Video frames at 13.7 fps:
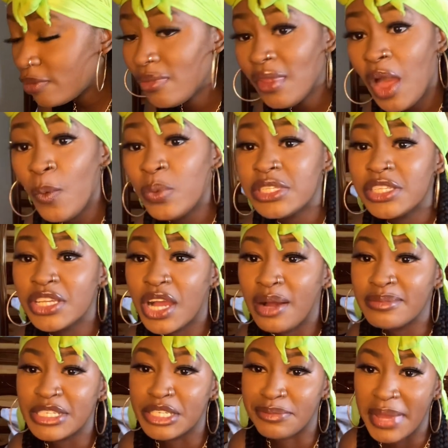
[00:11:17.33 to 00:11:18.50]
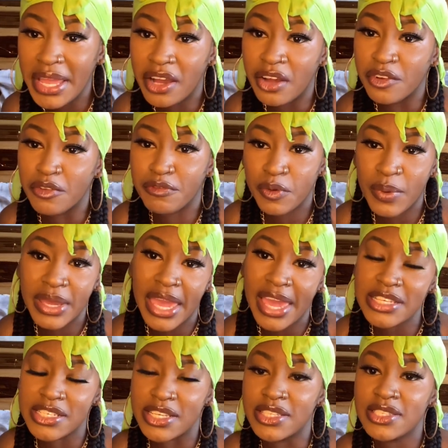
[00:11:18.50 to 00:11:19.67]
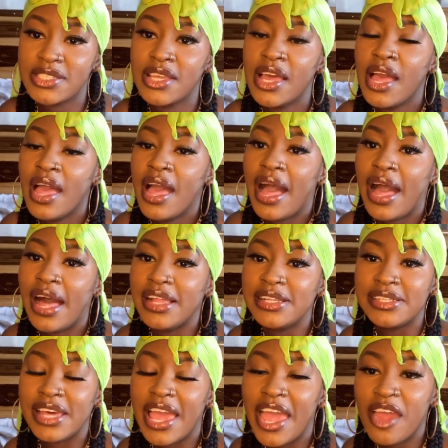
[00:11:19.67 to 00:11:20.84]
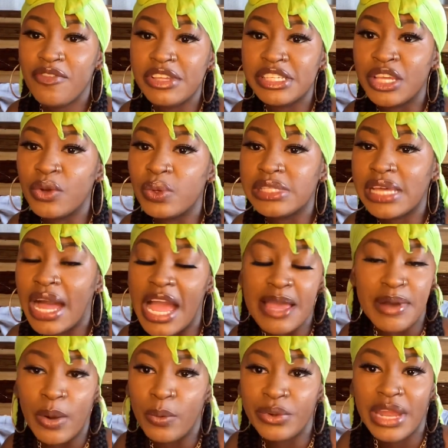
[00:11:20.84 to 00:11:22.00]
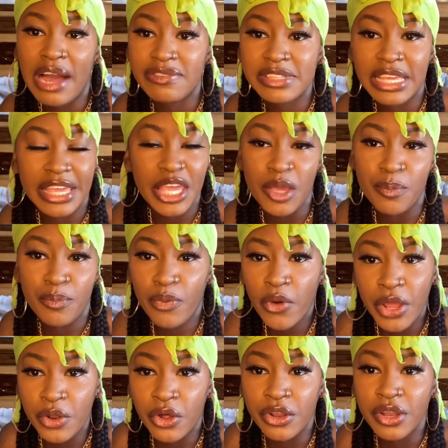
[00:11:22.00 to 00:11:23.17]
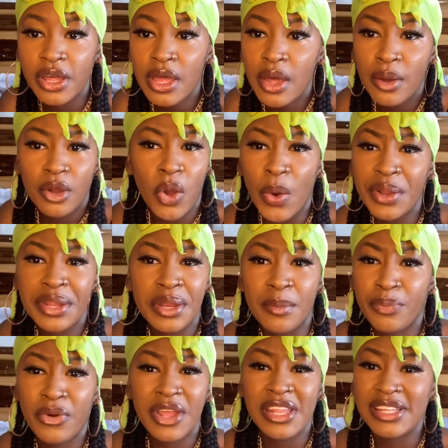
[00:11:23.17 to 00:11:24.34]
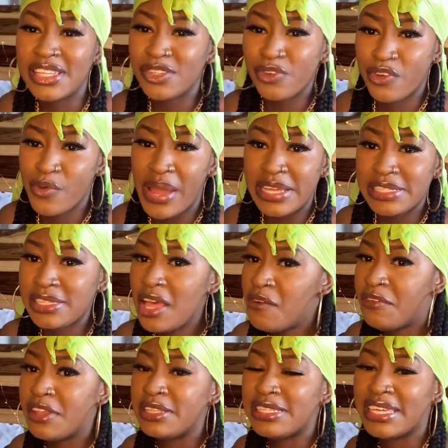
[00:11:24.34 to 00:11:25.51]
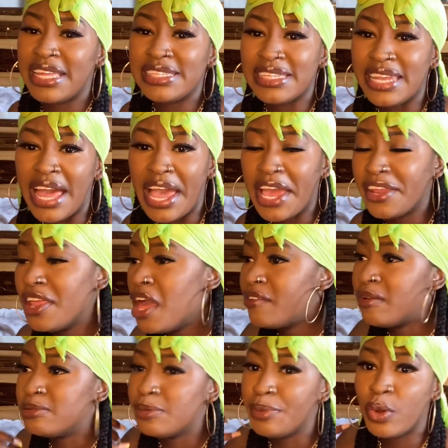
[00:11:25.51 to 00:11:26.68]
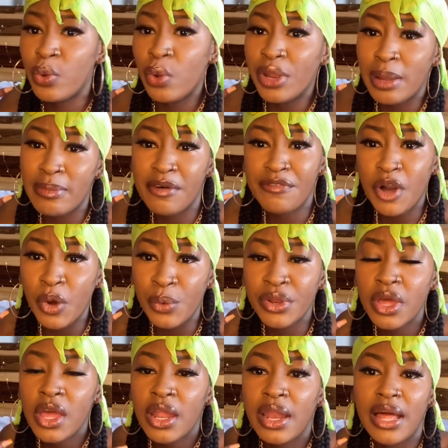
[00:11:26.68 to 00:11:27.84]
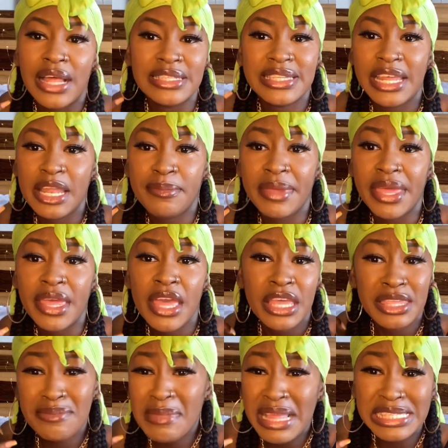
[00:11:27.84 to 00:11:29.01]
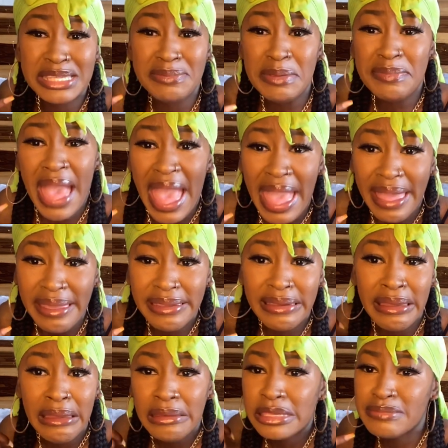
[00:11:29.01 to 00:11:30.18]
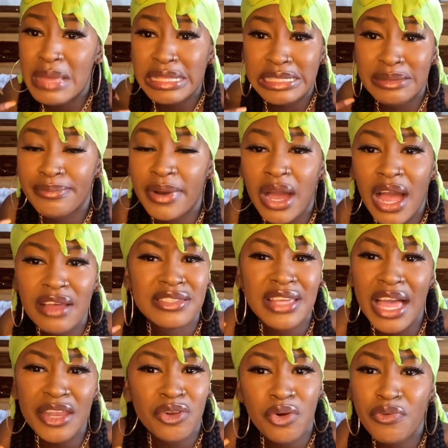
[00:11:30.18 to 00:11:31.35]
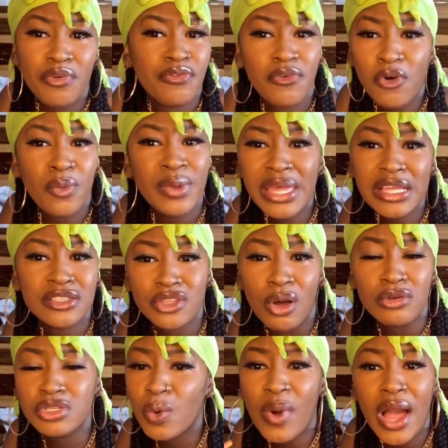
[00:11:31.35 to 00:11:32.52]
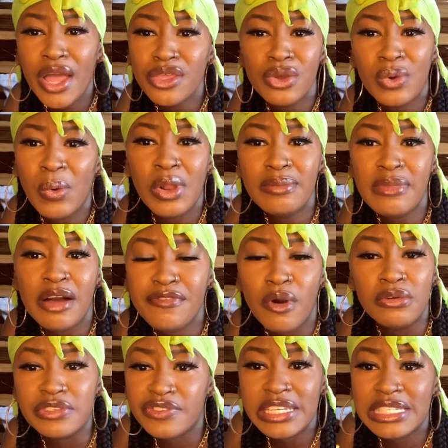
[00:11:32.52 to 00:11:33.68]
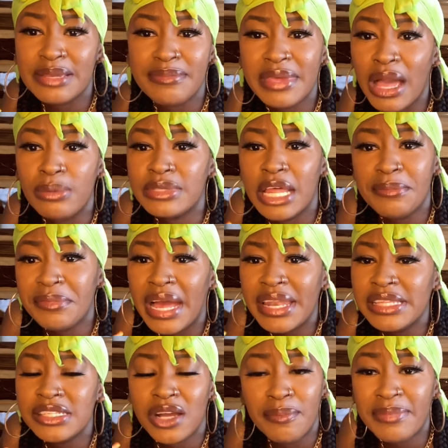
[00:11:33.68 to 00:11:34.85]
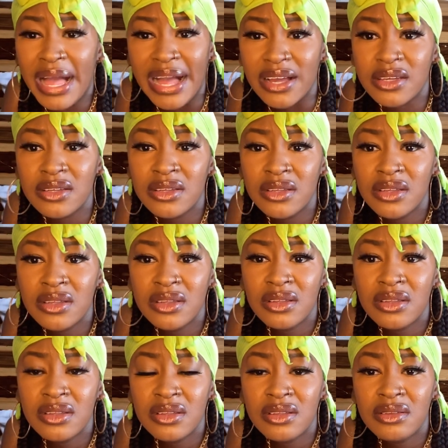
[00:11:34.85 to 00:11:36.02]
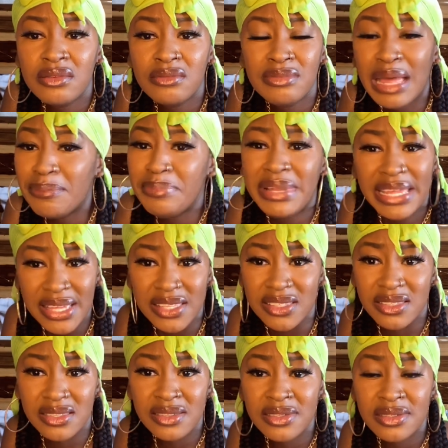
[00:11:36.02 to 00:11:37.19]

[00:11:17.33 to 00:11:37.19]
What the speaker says: I wanted to come to Jamaica on a few occasions, and every single time I would have to keep going in and putting in these requests for it to get denied, for them to be calling up my phone and telling me, you're meant to be back, but I signed off for 4 weeks though, so why are you calling my phone, stressing me out, telling me that I need to come back? Like, please.